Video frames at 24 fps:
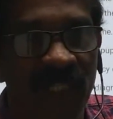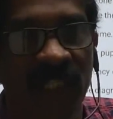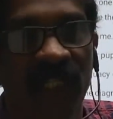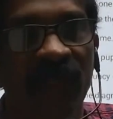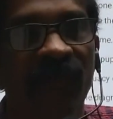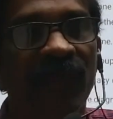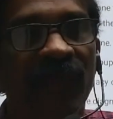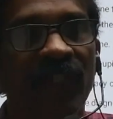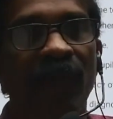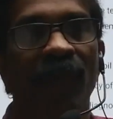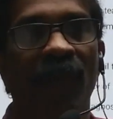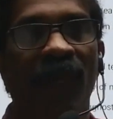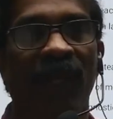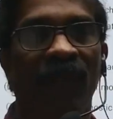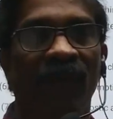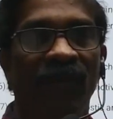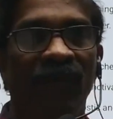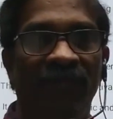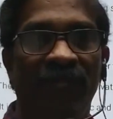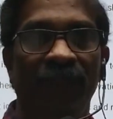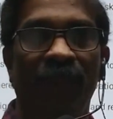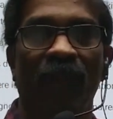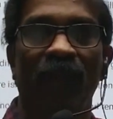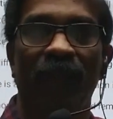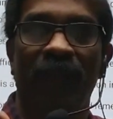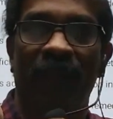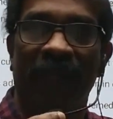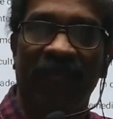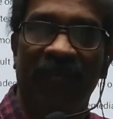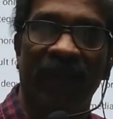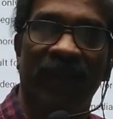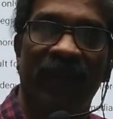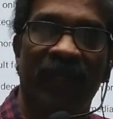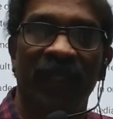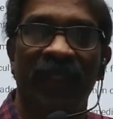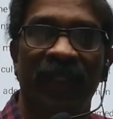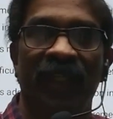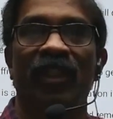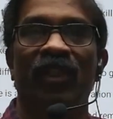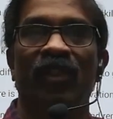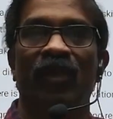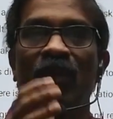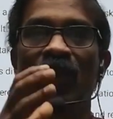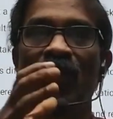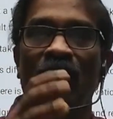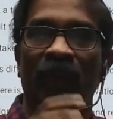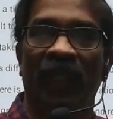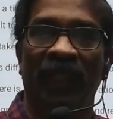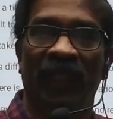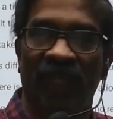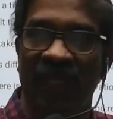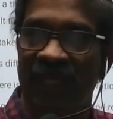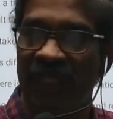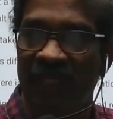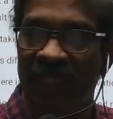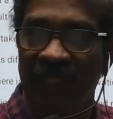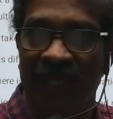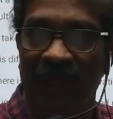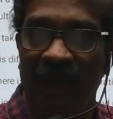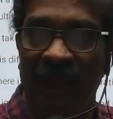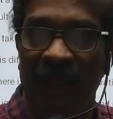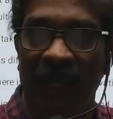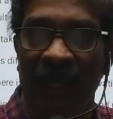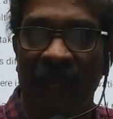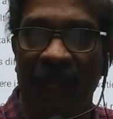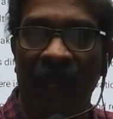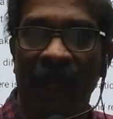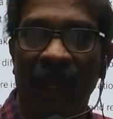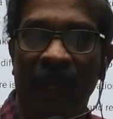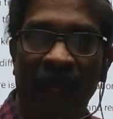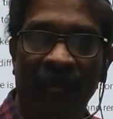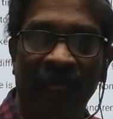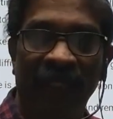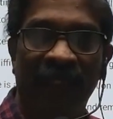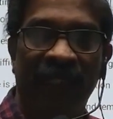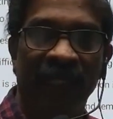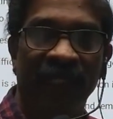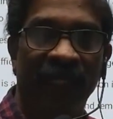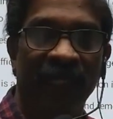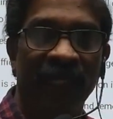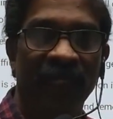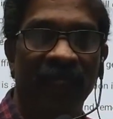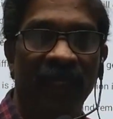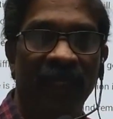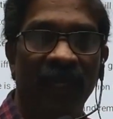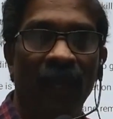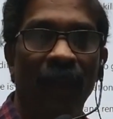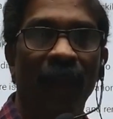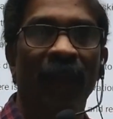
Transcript: from the part of the prospective teachers to do the things in sessions.